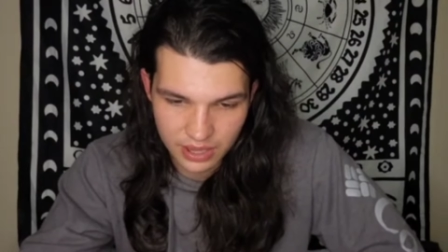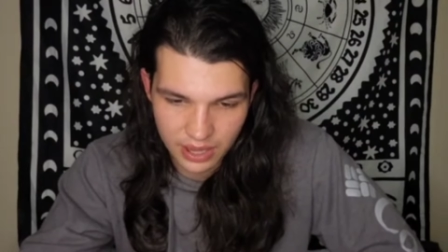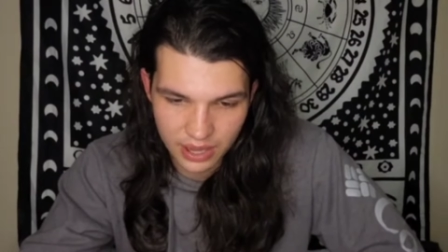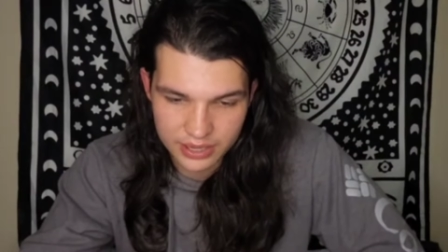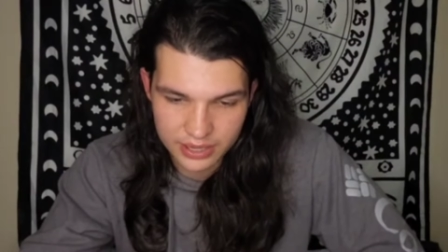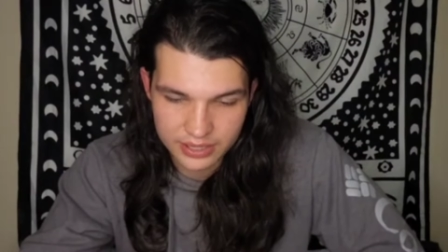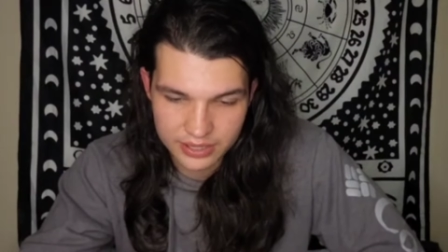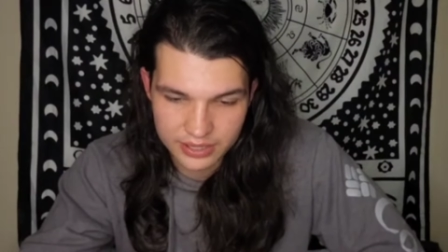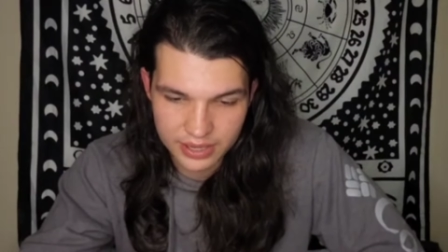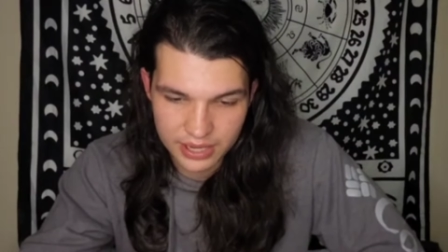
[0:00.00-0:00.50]

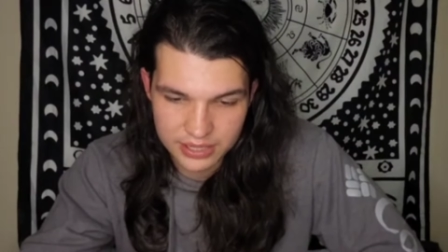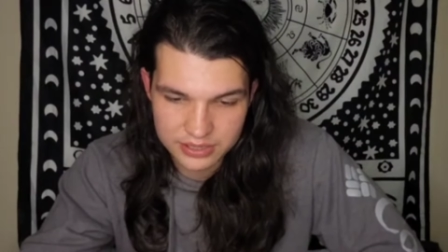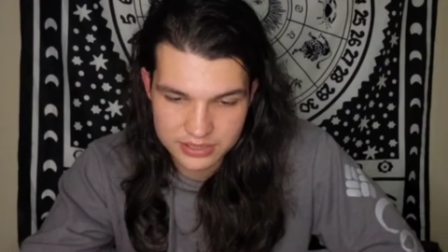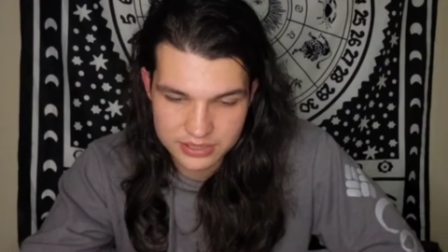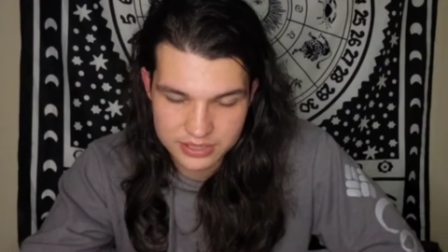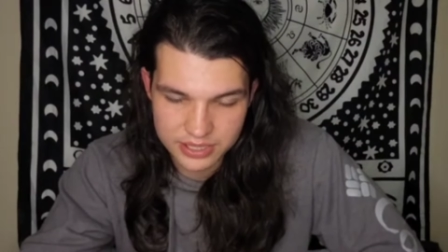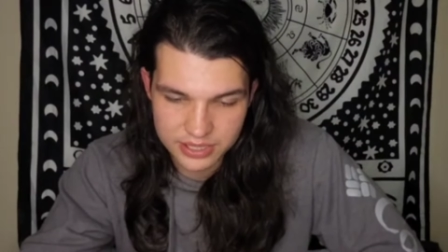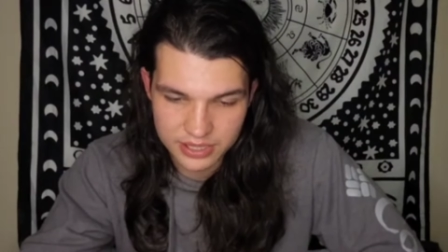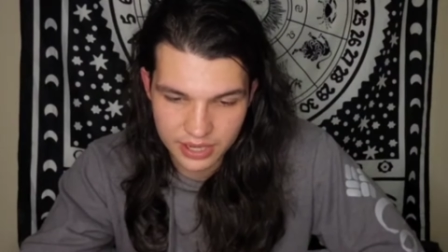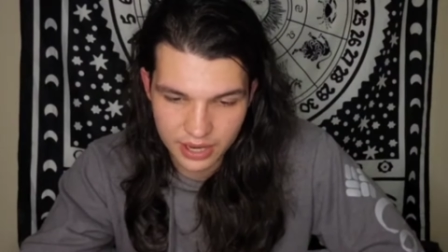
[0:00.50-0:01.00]
I cannot
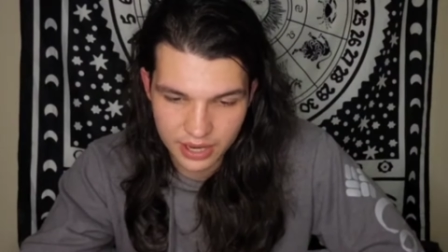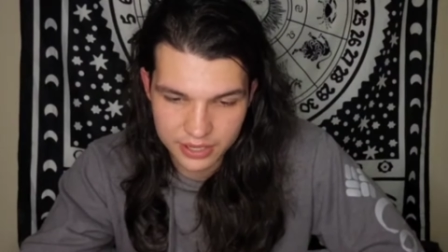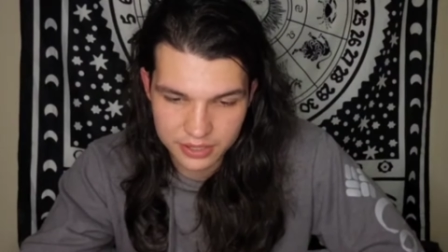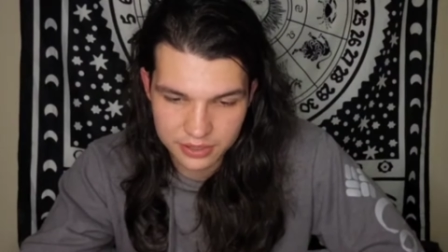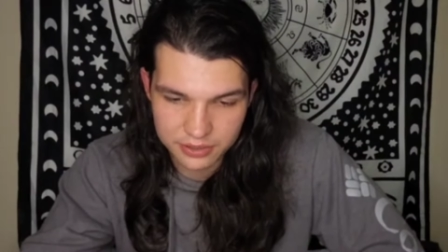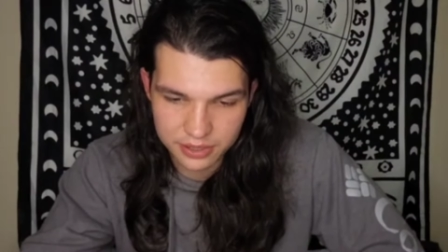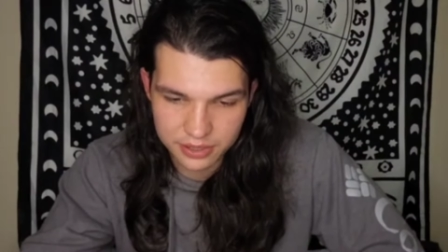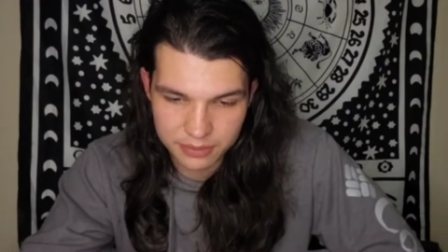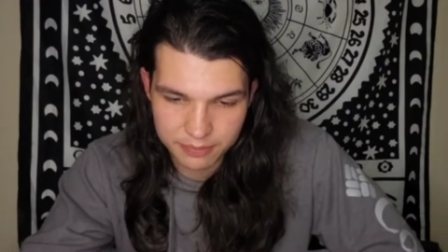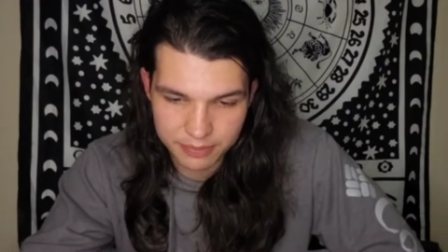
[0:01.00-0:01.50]
sit
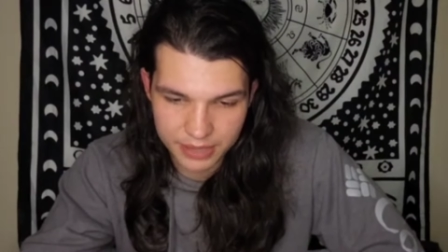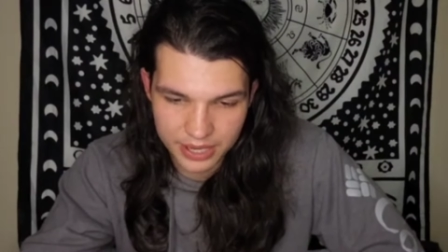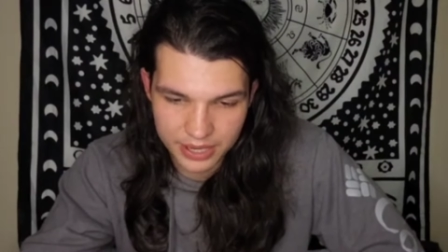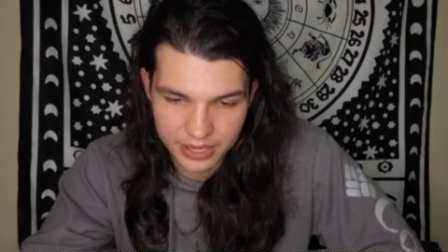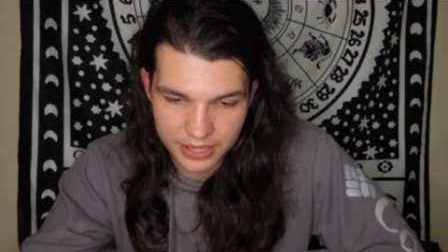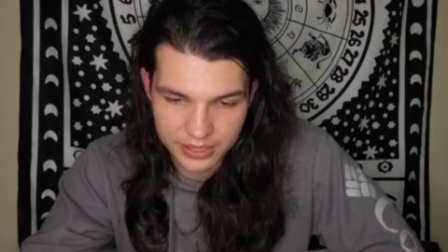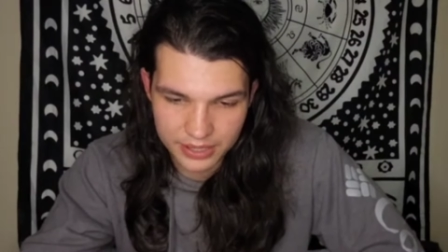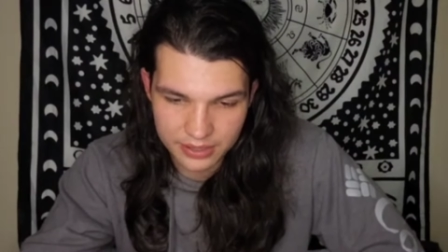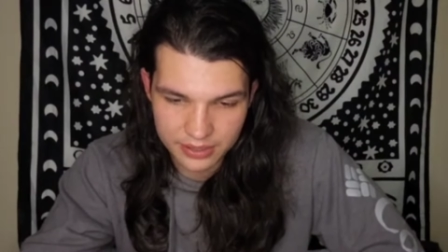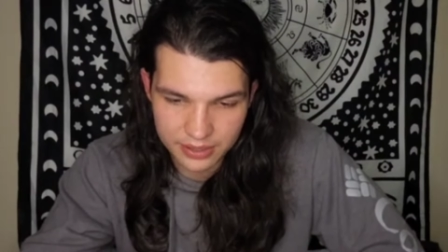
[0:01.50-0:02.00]
idly
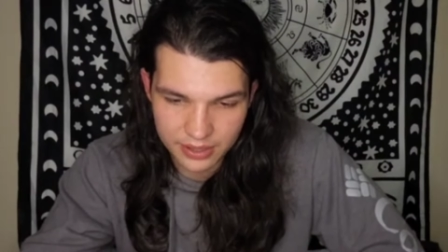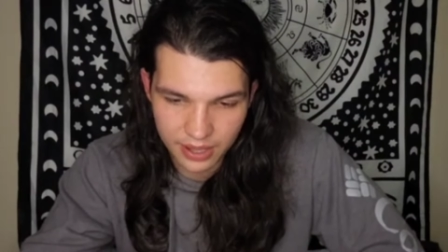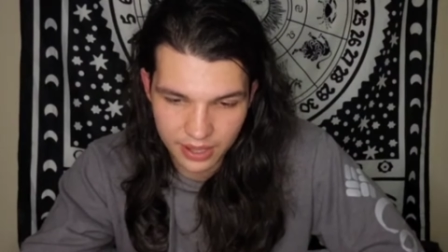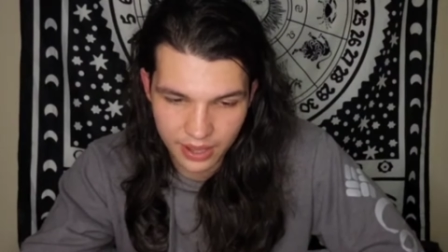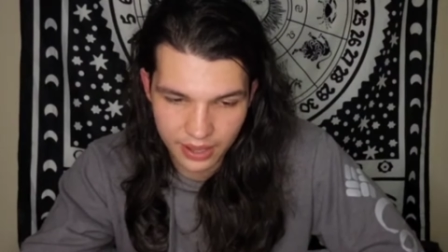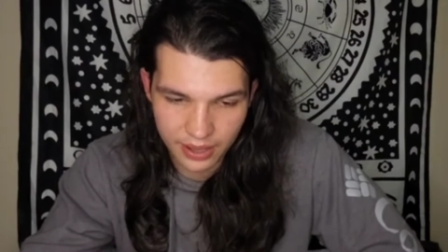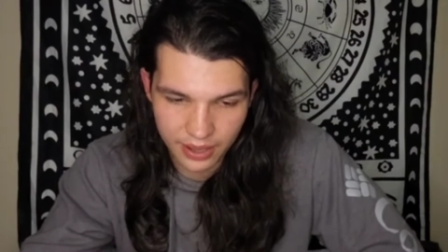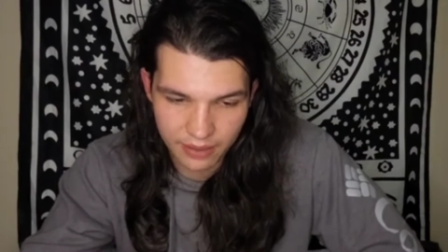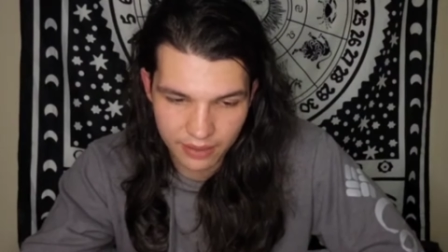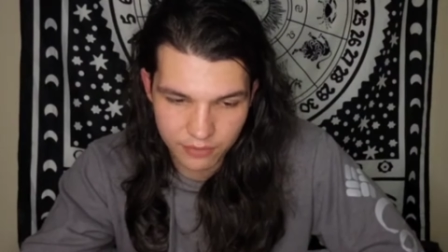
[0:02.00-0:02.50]
by
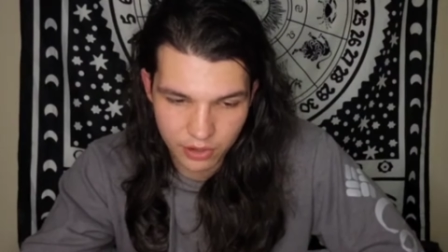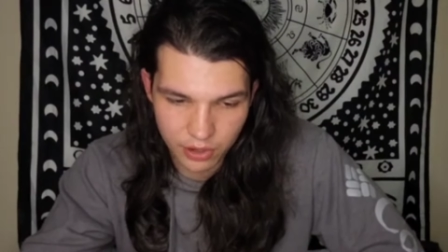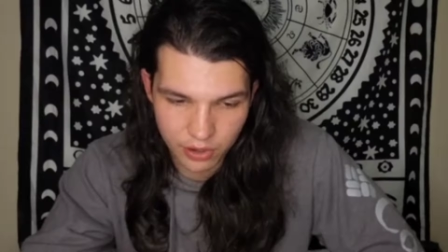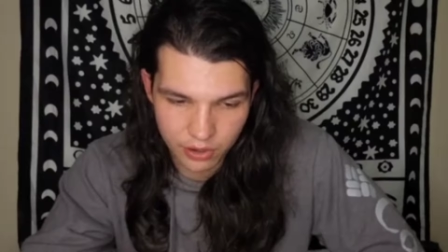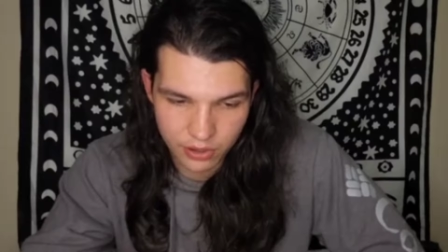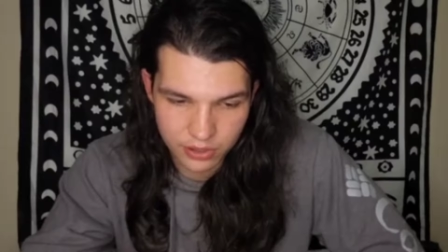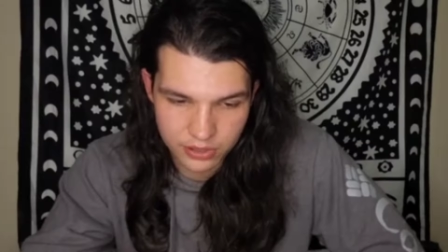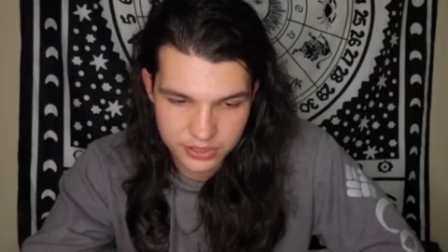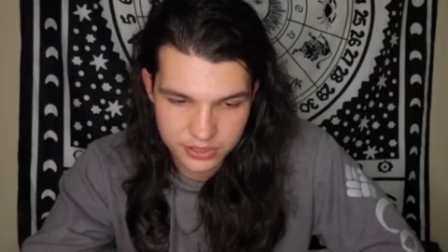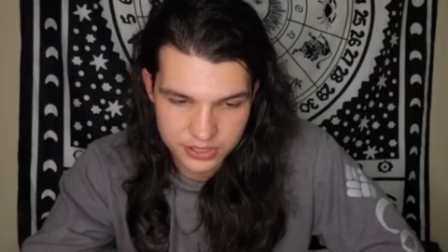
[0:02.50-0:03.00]
I have a
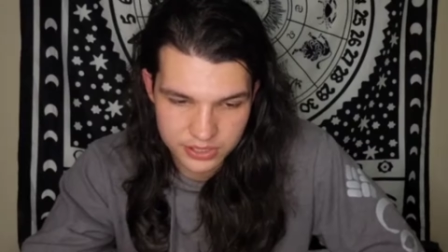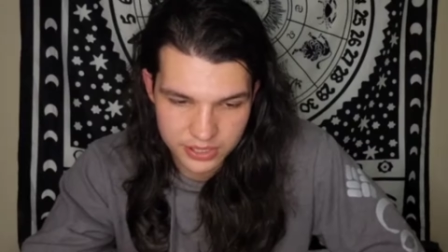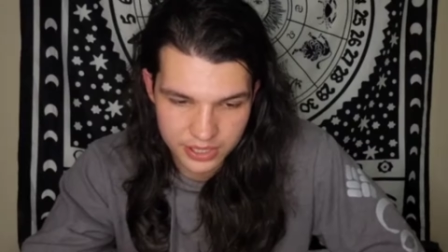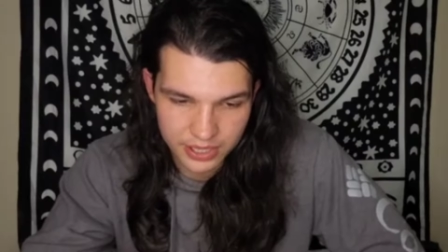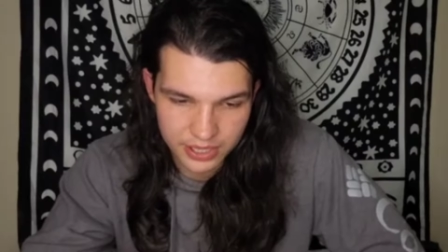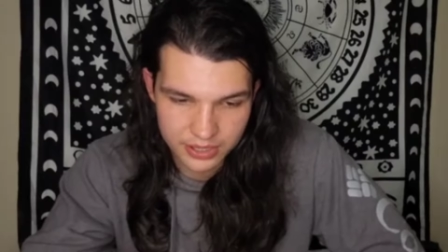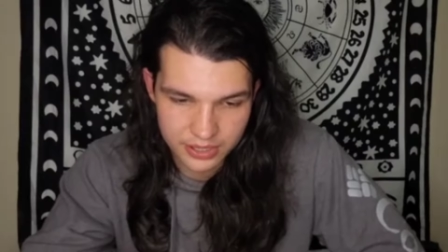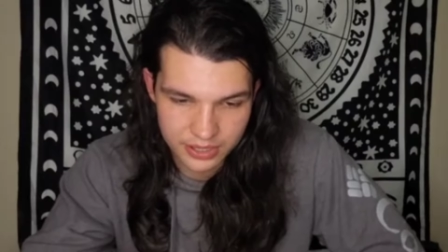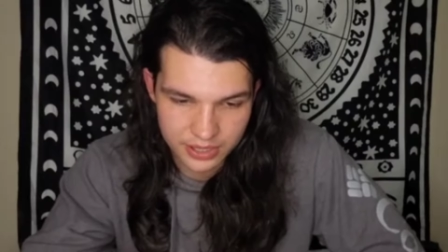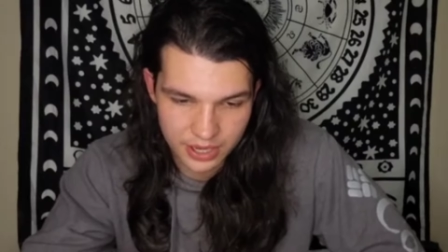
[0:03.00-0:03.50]
heart
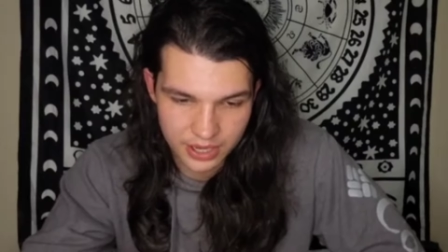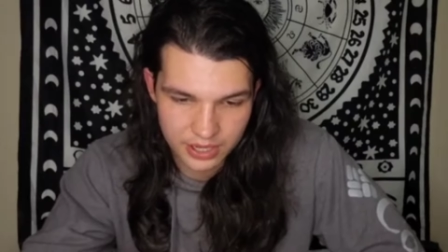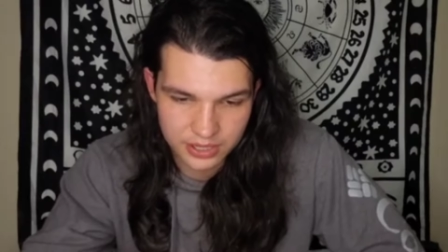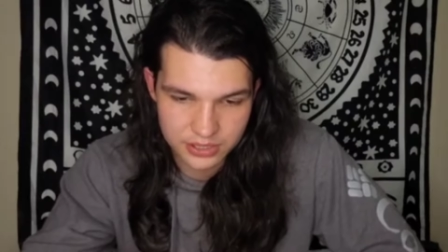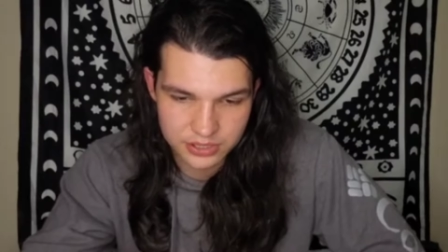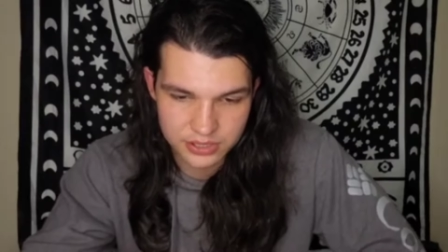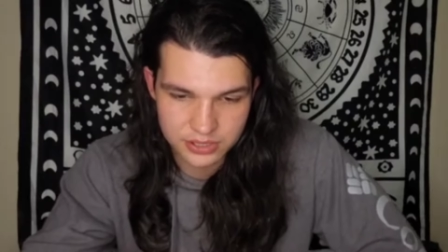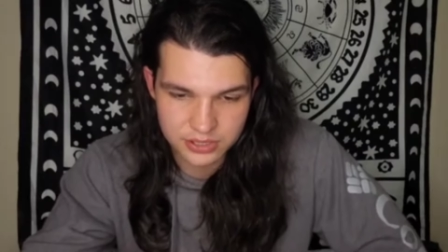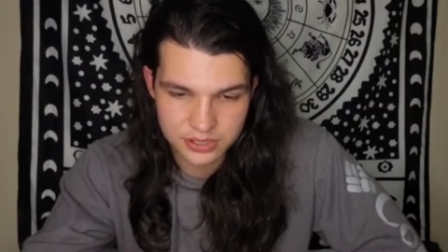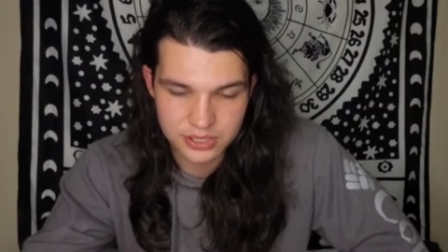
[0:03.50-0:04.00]
and a
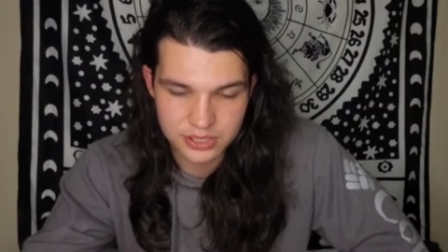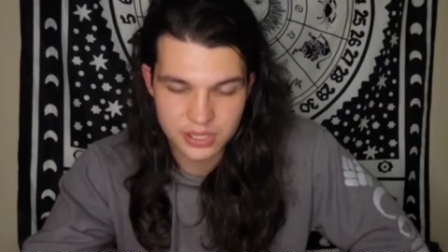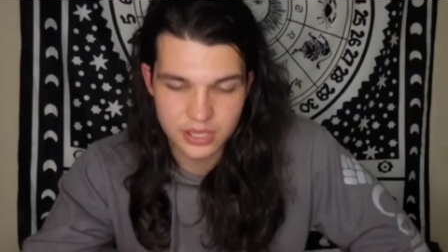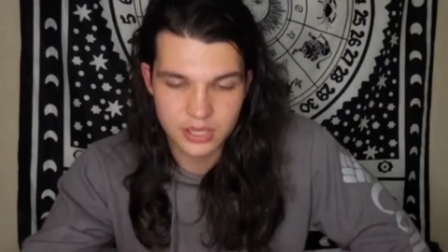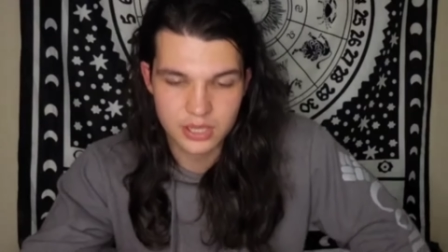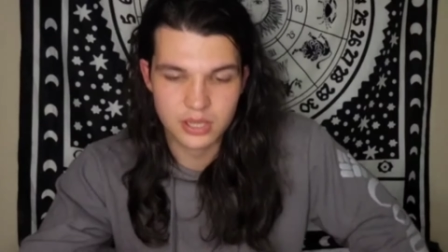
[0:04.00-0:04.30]
conscience.